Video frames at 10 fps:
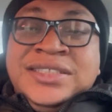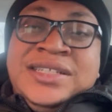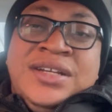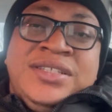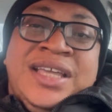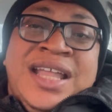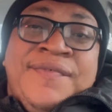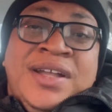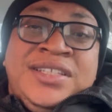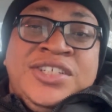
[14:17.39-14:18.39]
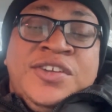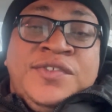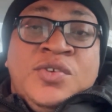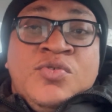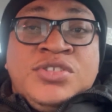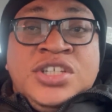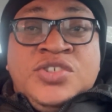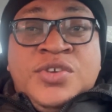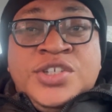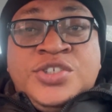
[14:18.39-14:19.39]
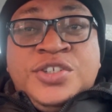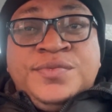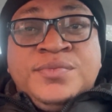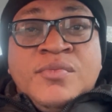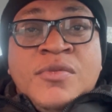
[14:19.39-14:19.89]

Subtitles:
trying to take advantage of the whole situation.